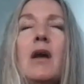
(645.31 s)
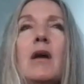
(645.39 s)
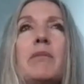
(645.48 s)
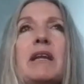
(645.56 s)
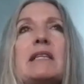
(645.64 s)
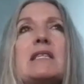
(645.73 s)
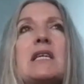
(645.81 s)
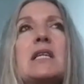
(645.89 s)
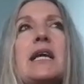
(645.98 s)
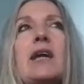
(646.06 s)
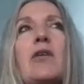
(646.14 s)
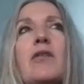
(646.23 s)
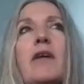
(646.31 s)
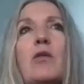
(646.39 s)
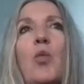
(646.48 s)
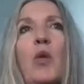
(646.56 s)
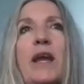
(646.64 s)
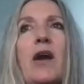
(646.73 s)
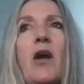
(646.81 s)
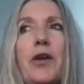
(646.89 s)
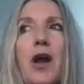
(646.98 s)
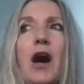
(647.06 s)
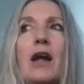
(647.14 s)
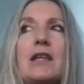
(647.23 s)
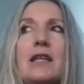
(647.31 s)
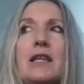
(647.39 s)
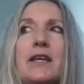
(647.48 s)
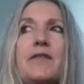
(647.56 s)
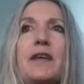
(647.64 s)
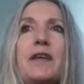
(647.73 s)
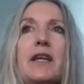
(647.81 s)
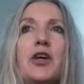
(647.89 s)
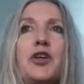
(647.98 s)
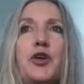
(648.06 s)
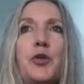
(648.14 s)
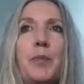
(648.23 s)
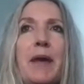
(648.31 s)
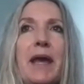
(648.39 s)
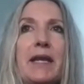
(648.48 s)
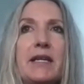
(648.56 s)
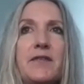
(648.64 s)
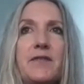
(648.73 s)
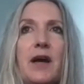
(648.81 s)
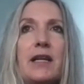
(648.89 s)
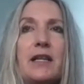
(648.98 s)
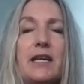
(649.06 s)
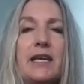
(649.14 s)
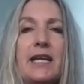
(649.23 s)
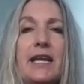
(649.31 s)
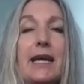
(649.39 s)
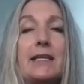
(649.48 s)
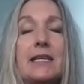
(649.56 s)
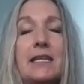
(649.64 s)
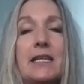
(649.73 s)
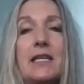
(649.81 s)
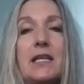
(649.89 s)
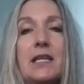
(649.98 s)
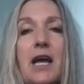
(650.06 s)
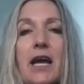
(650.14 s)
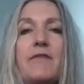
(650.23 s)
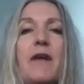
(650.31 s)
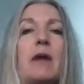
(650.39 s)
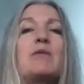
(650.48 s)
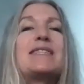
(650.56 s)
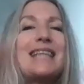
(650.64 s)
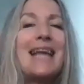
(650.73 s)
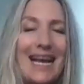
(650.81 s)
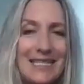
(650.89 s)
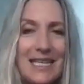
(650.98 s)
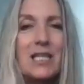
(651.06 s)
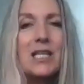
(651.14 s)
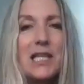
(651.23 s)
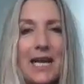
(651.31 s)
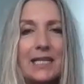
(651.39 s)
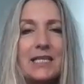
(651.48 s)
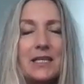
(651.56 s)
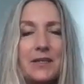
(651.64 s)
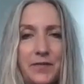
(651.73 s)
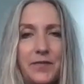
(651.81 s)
But it's clear that we are not living a humane, divinely connected life, I would say, as a collective.